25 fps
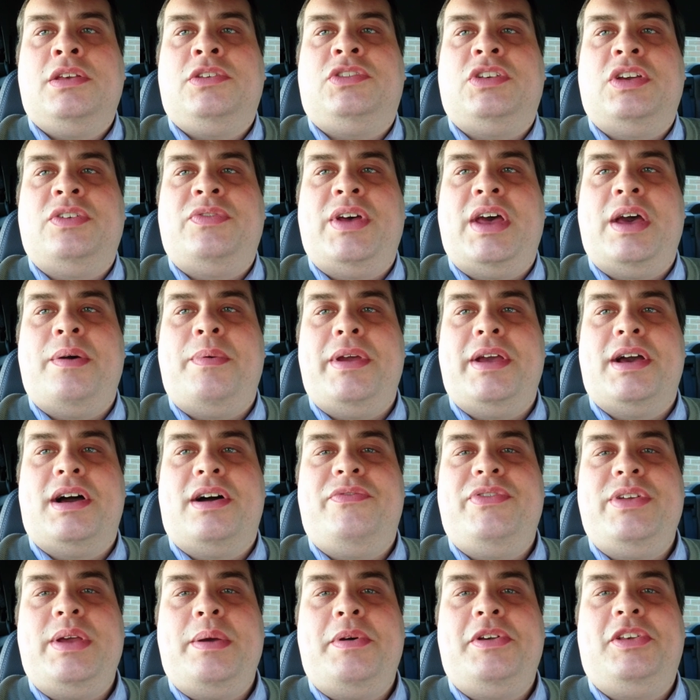So there we
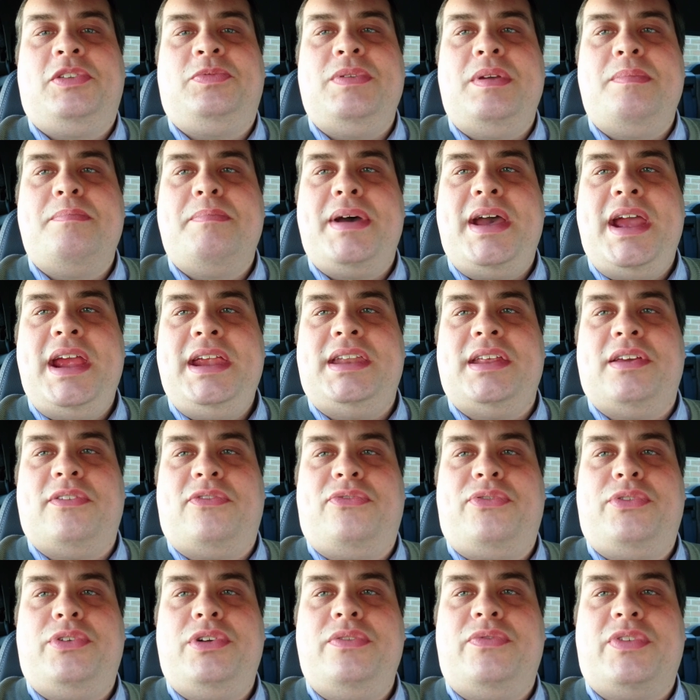are, viewers. We made
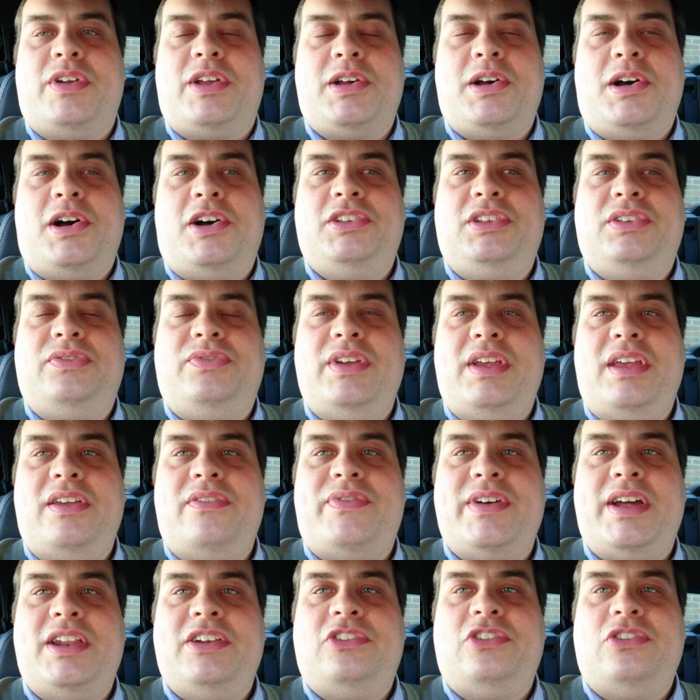it through the cars of the
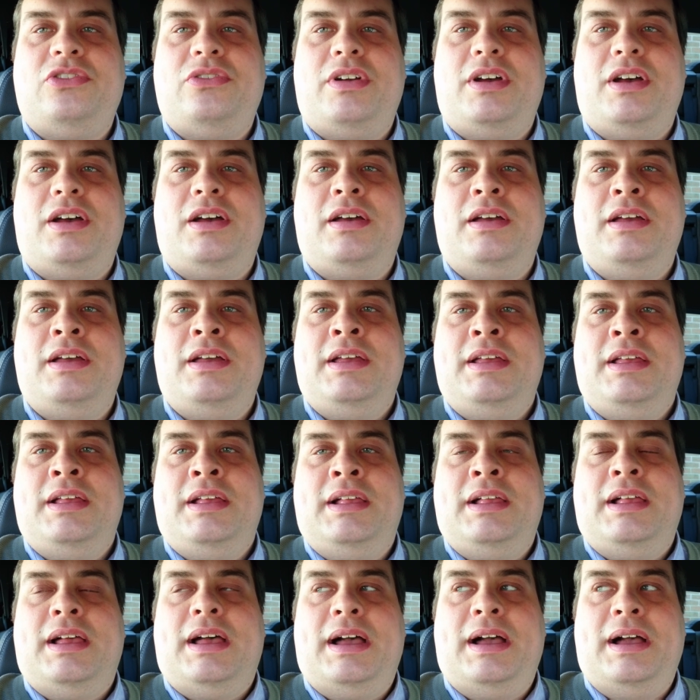adventurer.
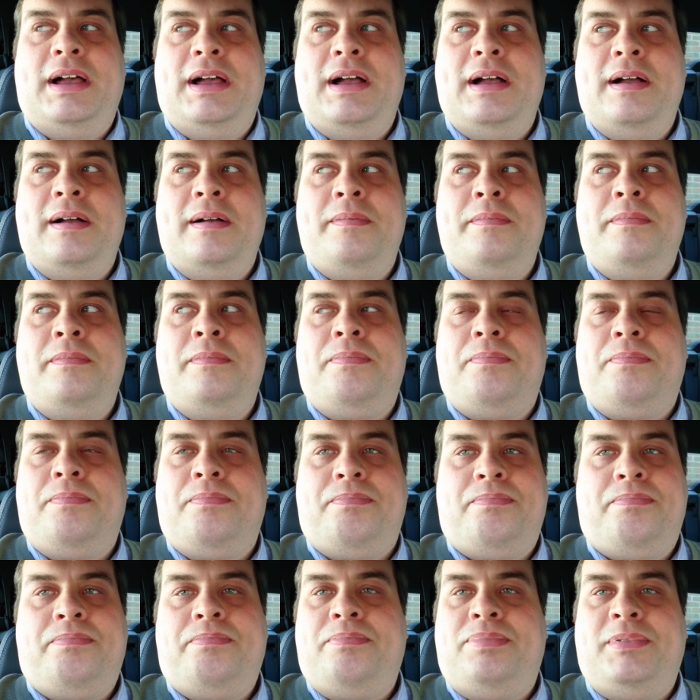Um,
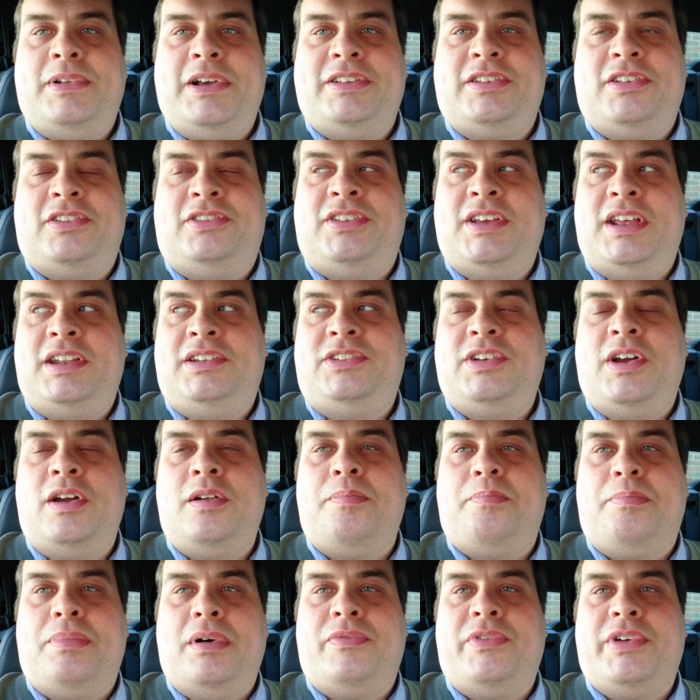as I said,
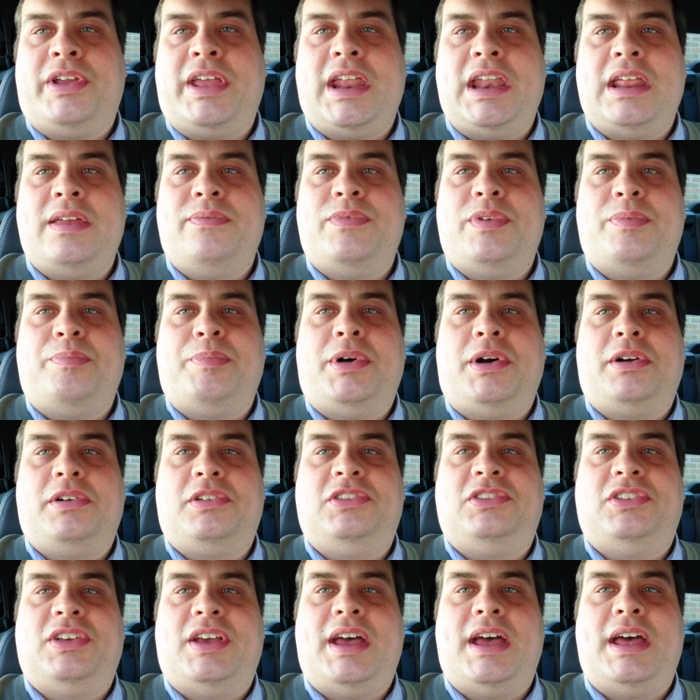don't bother getting the
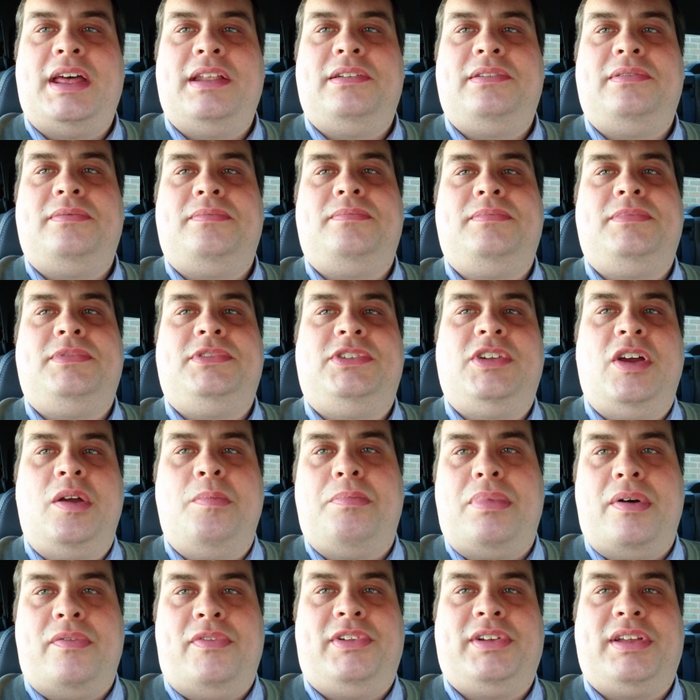box set.
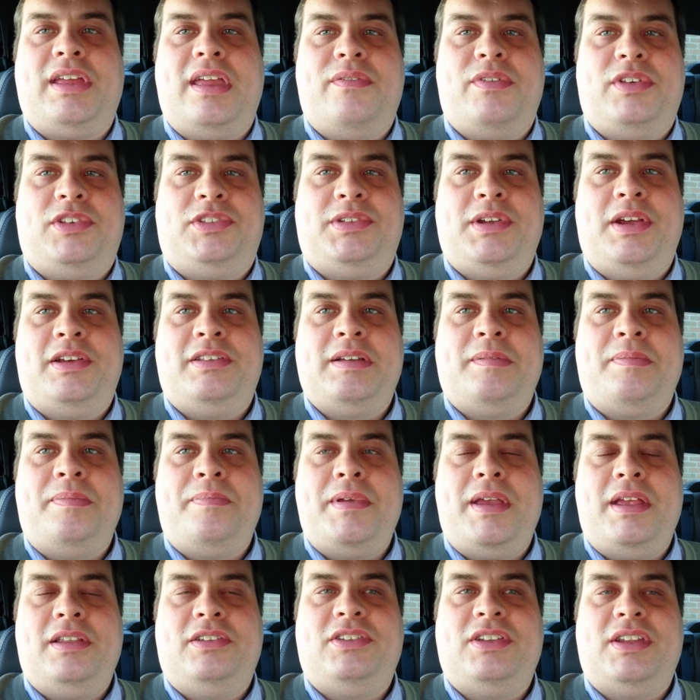Don't bother looking this series up
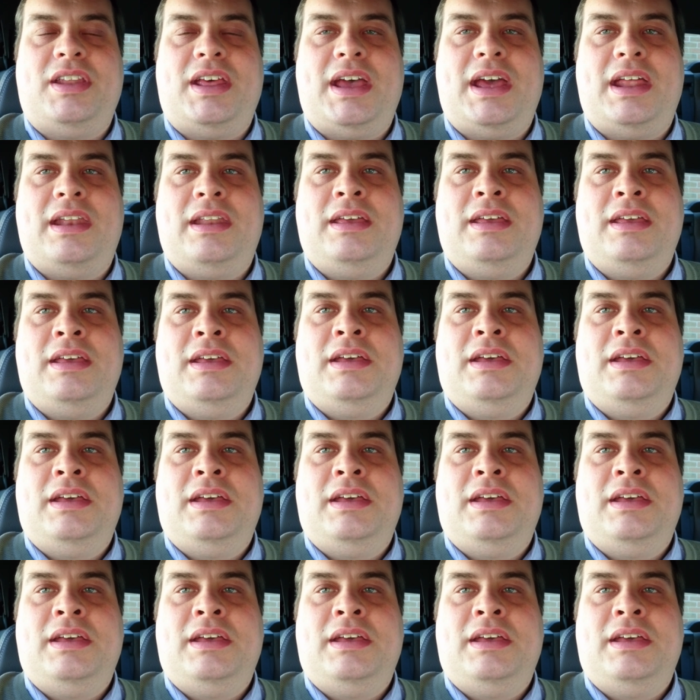on the internet.